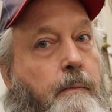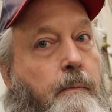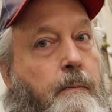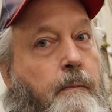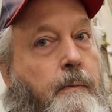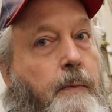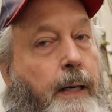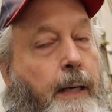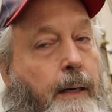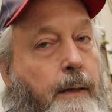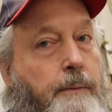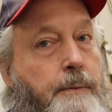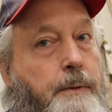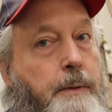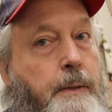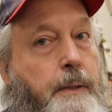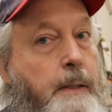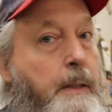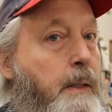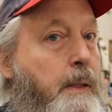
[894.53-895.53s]
valves,
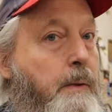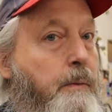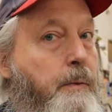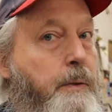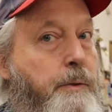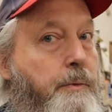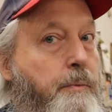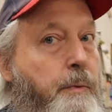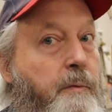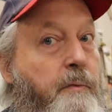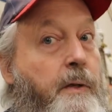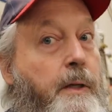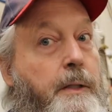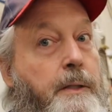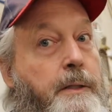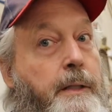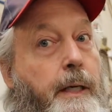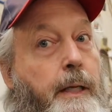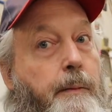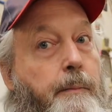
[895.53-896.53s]
which we very
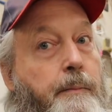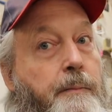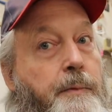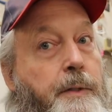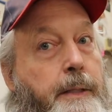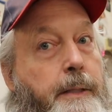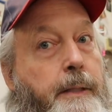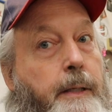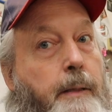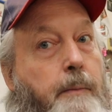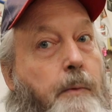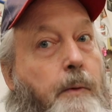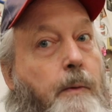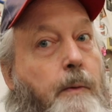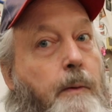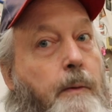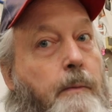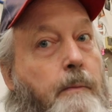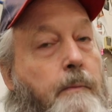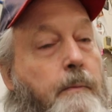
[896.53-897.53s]
seldom see
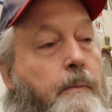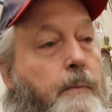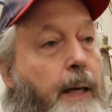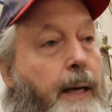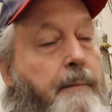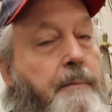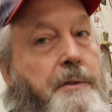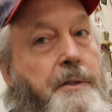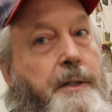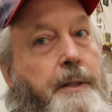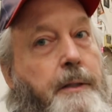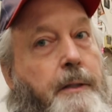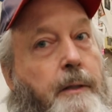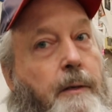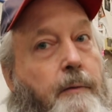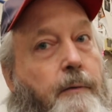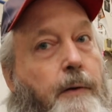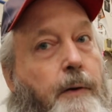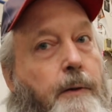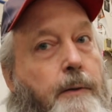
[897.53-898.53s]
anymore, and we haven't seen in
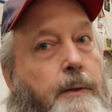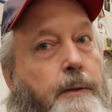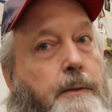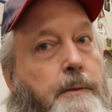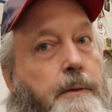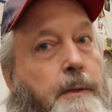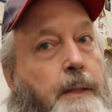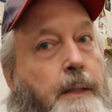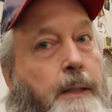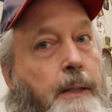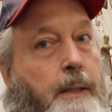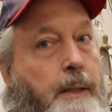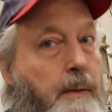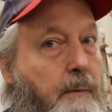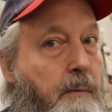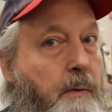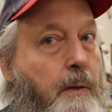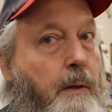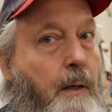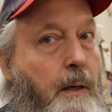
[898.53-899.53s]
a furnace
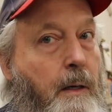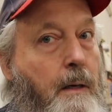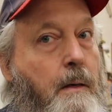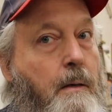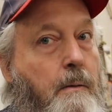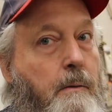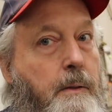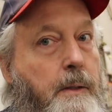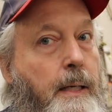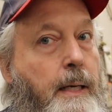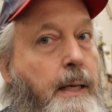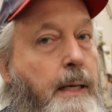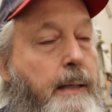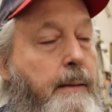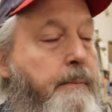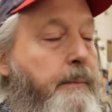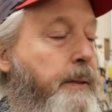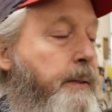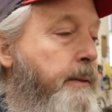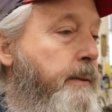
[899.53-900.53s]
for a long
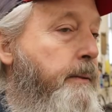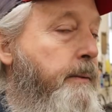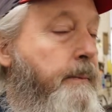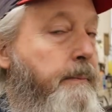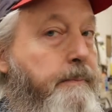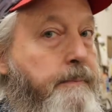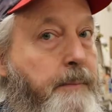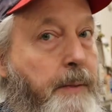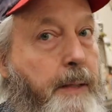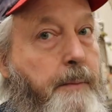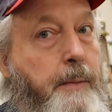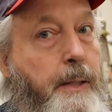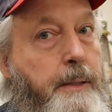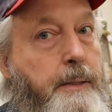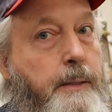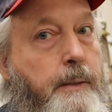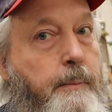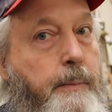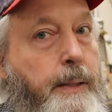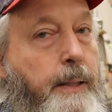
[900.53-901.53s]
time, but they may
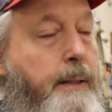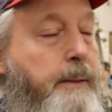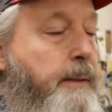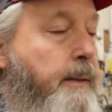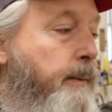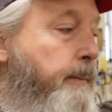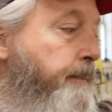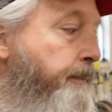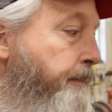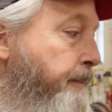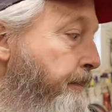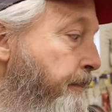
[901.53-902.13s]
still be out there.